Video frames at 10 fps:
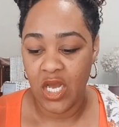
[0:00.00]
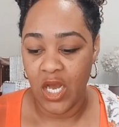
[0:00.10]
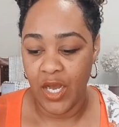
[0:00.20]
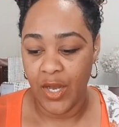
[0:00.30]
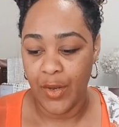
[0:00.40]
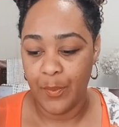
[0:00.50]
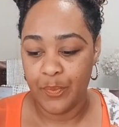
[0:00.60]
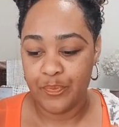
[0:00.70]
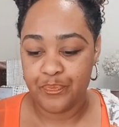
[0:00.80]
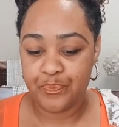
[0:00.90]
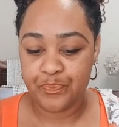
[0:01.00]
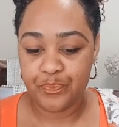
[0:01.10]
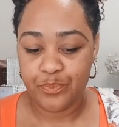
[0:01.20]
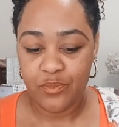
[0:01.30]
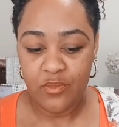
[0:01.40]

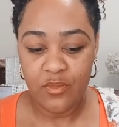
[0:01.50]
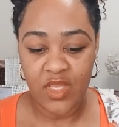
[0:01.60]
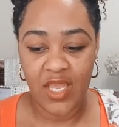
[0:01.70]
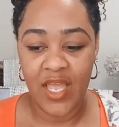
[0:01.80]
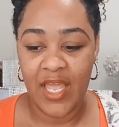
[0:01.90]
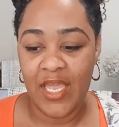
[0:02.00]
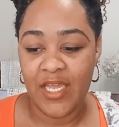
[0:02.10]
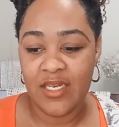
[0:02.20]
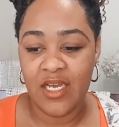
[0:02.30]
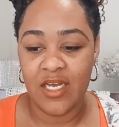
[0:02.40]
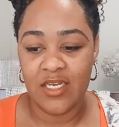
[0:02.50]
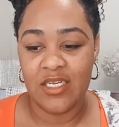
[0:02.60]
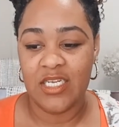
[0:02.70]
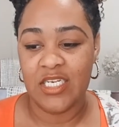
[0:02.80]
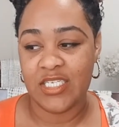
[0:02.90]
and
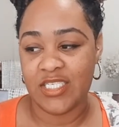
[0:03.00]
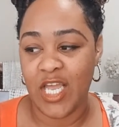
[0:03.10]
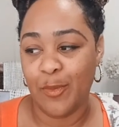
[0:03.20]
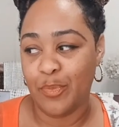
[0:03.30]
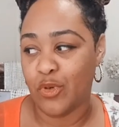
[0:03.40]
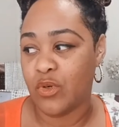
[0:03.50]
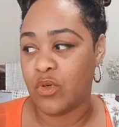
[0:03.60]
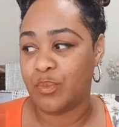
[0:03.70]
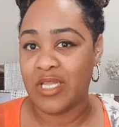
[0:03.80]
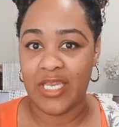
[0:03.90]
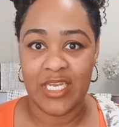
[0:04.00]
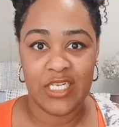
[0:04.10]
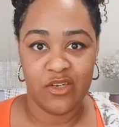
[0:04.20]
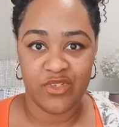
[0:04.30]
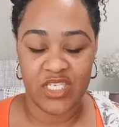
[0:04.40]
an example, playing
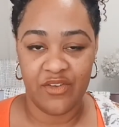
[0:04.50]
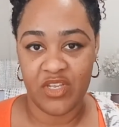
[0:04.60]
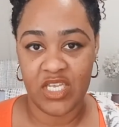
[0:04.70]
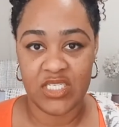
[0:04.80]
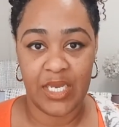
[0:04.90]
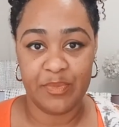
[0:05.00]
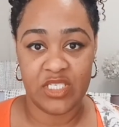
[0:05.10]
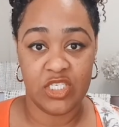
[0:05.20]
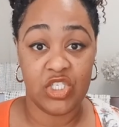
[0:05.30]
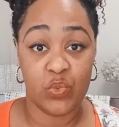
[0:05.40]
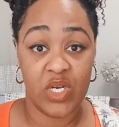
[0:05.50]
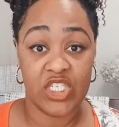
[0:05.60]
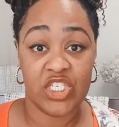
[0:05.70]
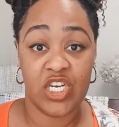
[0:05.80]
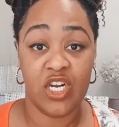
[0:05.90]
devil's advocate type of
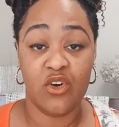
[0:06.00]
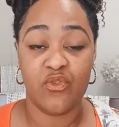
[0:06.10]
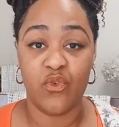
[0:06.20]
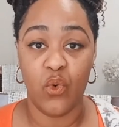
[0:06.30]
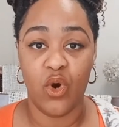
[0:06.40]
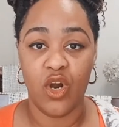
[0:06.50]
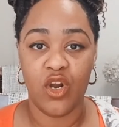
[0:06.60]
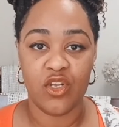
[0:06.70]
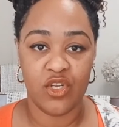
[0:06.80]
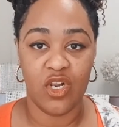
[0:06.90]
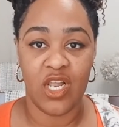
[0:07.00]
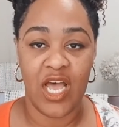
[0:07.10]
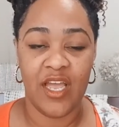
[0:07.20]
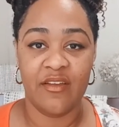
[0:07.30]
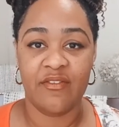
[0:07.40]
situation for your
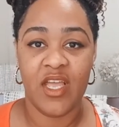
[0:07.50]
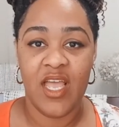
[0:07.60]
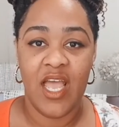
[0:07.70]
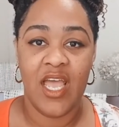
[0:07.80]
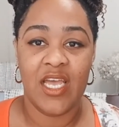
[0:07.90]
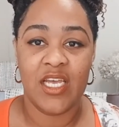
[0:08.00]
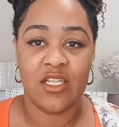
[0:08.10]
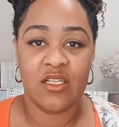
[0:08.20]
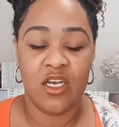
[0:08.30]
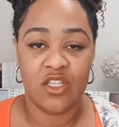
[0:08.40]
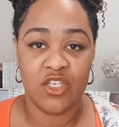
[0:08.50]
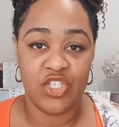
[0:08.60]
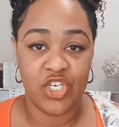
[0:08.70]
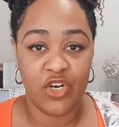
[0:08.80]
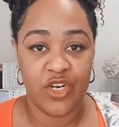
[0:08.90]
life and the
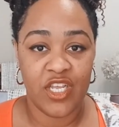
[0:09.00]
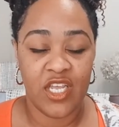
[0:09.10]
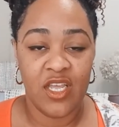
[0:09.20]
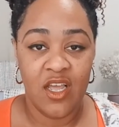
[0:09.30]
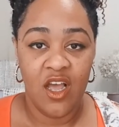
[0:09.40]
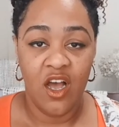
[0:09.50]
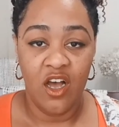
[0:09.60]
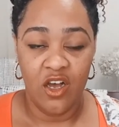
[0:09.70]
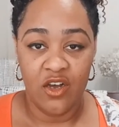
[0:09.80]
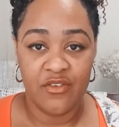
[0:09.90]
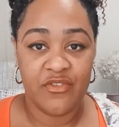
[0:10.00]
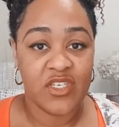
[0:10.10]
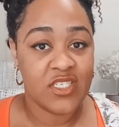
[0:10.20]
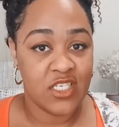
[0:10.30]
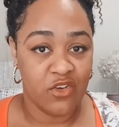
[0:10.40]
journey of
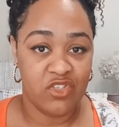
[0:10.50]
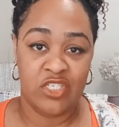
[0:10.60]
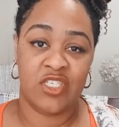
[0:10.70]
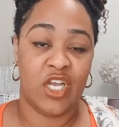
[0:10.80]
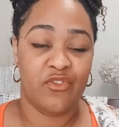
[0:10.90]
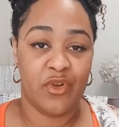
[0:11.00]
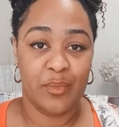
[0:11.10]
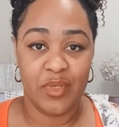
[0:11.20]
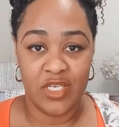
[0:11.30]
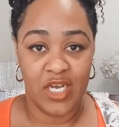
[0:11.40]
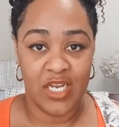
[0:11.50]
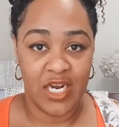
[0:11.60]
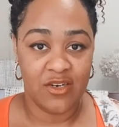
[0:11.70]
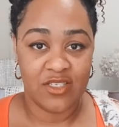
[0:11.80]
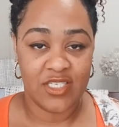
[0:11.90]
self-discovery beyond
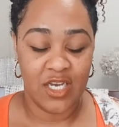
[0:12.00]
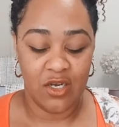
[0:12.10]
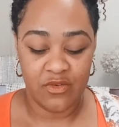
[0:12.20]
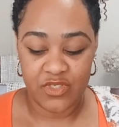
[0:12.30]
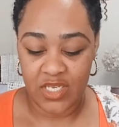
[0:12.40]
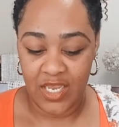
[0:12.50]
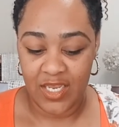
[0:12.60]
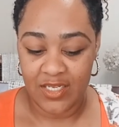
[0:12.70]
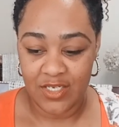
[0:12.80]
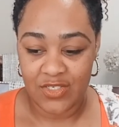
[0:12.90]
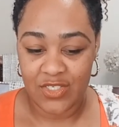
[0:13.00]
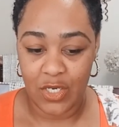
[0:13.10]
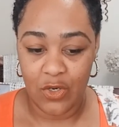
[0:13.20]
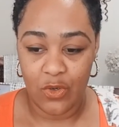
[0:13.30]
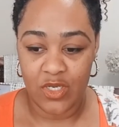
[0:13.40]
ourselves. And
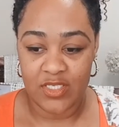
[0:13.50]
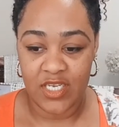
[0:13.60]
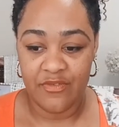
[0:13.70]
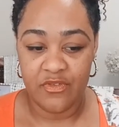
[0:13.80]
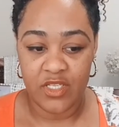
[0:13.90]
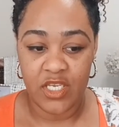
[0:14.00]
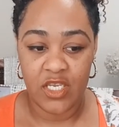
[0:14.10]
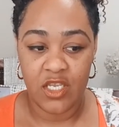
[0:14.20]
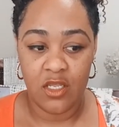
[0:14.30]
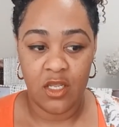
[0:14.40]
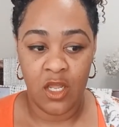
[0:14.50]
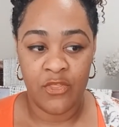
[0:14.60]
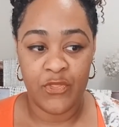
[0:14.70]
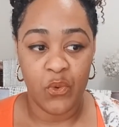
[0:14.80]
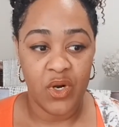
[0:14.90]
so definitely a
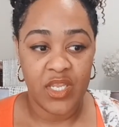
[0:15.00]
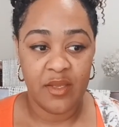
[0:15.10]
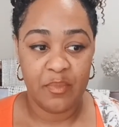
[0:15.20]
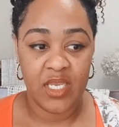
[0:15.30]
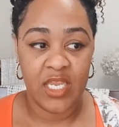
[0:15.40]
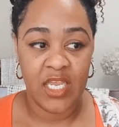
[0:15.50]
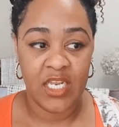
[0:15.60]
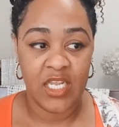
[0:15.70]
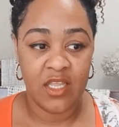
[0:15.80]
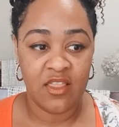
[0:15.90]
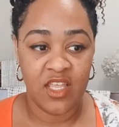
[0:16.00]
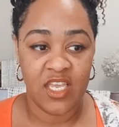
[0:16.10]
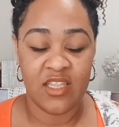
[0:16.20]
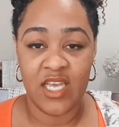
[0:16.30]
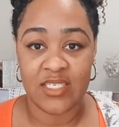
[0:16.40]
thorn could be
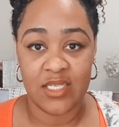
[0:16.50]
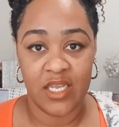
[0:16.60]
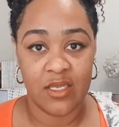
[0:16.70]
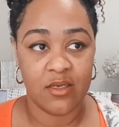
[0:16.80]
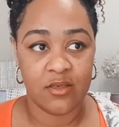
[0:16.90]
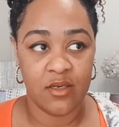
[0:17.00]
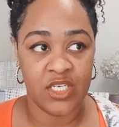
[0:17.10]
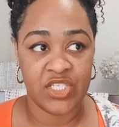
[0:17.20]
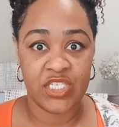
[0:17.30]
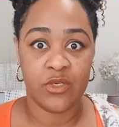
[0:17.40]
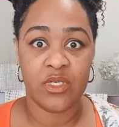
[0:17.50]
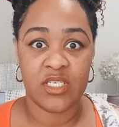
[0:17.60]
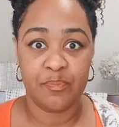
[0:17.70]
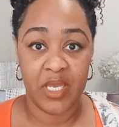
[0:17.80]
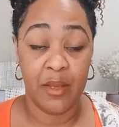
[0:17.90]
anything that's like a
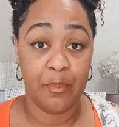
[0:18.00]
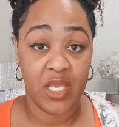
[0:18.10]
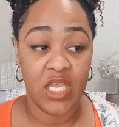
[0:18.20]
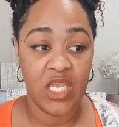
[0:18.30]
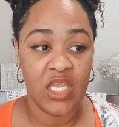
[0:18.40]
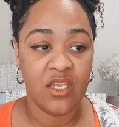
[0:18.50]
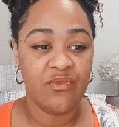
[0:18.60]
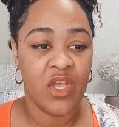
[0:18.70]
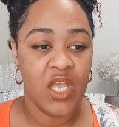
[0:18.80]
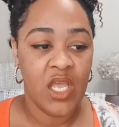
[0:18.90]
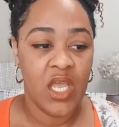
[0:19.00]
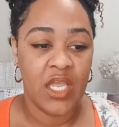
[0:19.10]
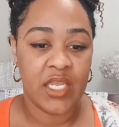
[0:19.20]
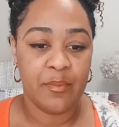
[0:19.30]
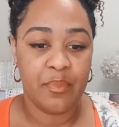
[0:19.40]
serious pet peeve.
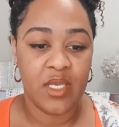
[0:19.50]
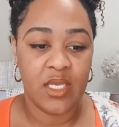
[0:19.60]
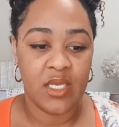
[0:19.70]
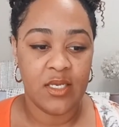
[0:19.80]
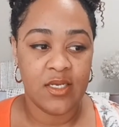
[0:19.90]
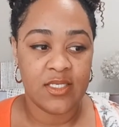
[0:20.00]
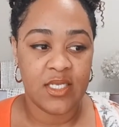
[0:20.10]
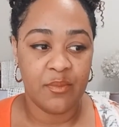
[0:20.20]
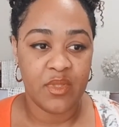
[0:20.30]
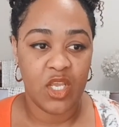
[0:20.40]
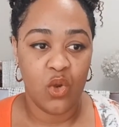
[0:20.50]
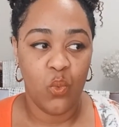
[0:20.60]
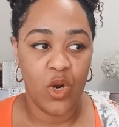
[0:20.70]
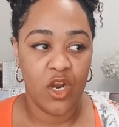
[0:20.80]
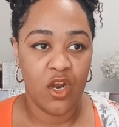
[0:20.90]
It could be something
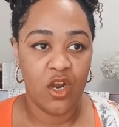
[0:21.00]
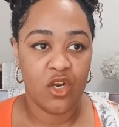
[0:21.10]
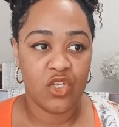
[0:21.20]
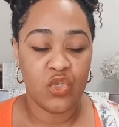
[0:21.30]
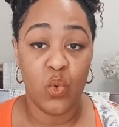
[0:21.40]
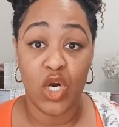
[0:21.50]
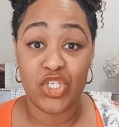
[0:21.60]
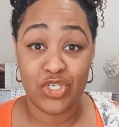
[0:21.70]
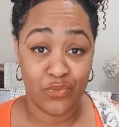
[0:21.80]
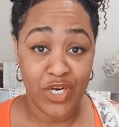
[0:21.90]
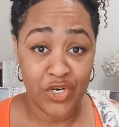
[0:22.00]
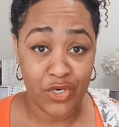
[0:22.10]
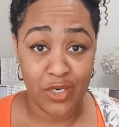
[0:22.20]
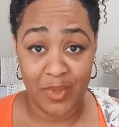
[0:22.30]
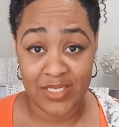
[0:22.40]
where you are
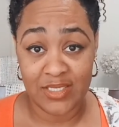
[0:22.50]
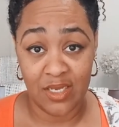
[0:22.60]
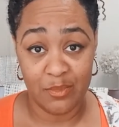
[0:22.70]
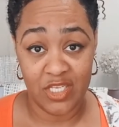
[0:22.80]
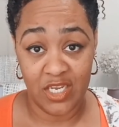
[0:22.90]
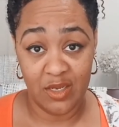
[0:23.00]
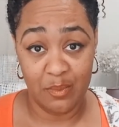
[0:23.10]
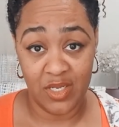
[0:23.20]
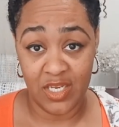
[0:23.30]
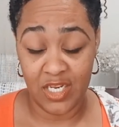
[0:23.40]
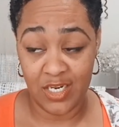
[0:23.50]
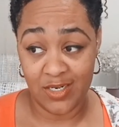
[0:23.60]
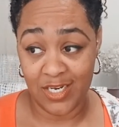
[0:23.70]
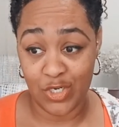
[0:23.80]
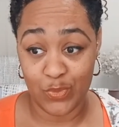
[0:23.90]
triggered by something, be
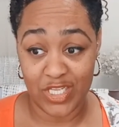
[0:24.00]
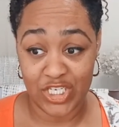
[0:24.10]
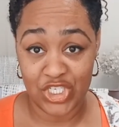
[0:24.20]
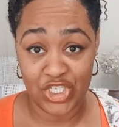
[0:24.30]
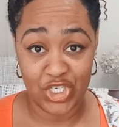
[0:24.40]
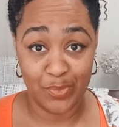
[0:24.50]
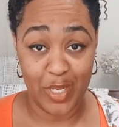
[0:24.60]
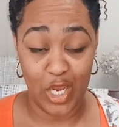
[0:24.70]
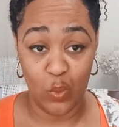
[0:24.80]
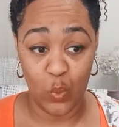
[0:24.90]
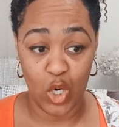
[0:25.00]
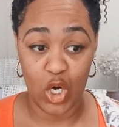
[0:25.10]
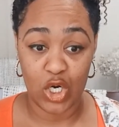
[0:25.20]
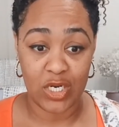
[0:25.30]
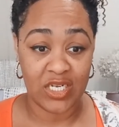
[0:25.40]
it in a relationship, at
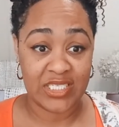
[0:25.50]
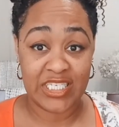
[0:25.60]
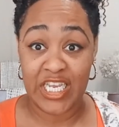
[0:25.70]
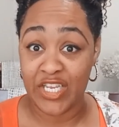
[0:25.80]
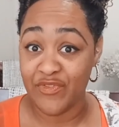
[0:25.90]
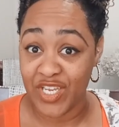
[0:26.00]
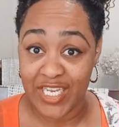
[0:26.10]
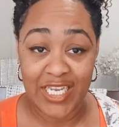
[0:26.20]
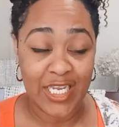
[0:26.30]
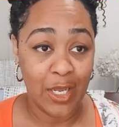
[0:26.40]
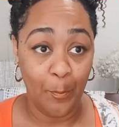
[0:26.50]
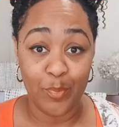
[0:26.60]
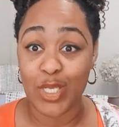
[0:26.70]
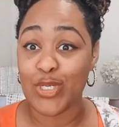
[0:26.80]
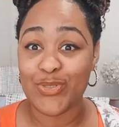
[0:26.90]
work, TV,
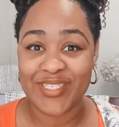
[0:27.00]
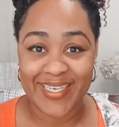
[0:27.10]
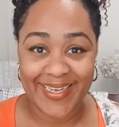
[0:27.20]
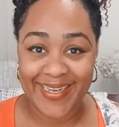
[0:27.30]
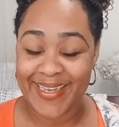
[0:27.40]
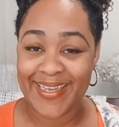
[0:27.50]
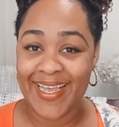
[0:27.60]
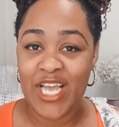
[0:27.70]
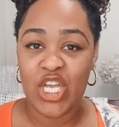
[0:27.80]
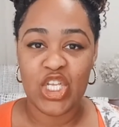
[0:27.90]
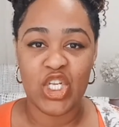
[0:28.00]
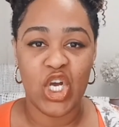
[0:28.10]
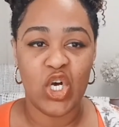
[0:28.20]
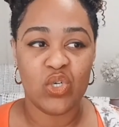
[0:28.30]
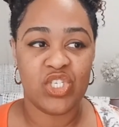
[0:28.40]
music, you
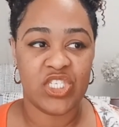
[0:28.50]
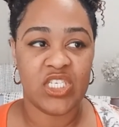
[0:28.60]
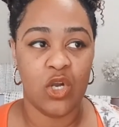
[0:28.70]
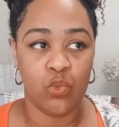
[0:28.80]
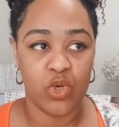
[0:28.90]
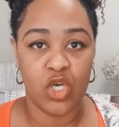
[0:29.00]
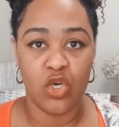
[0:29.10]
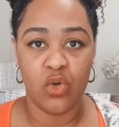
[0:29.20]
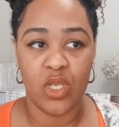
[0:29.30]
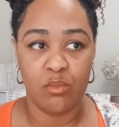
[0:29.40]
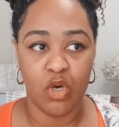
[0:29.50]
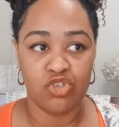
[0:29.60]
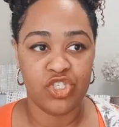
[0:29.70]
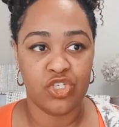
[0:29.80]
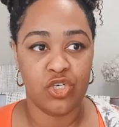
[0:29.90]
know, just a real
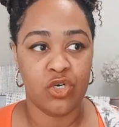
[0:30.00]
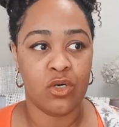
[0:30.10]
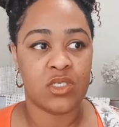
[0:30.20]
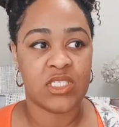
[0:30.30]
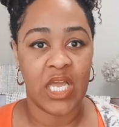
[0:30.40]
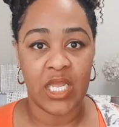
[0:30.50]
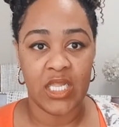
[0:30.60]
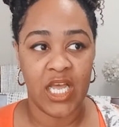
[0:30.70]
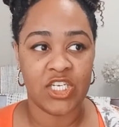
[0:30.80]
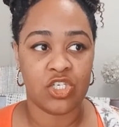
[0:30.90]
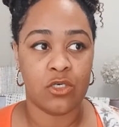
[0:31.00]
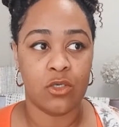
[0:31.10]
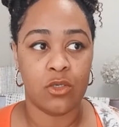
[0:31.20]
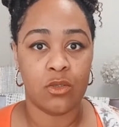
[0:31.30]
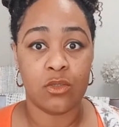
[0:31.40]
emotional,
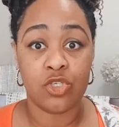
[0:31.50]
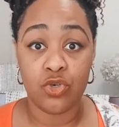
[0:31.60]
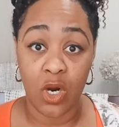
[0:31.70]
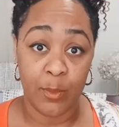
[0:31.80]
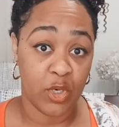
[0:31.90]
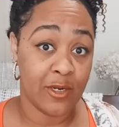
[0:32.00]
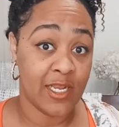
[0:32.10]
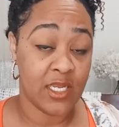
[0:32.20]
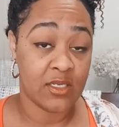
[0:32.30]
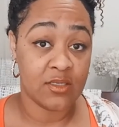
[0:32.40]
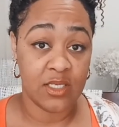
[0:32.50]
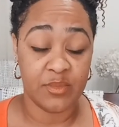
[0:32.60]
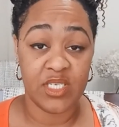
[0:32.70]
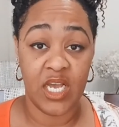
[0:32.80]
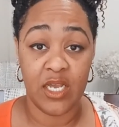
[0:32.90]
psychological traumaing
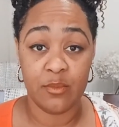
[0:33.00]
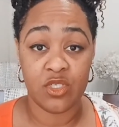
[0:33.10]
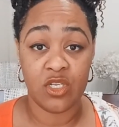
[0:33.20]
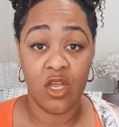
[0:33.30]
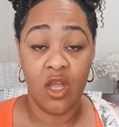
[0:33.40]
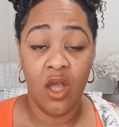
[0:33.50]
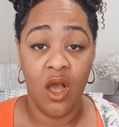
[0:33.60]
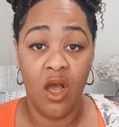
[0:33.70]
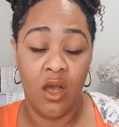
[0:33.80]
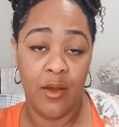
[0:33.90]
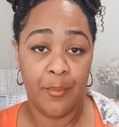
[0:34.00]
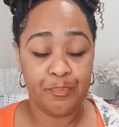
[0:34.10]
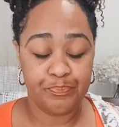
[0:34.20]
sometimes, a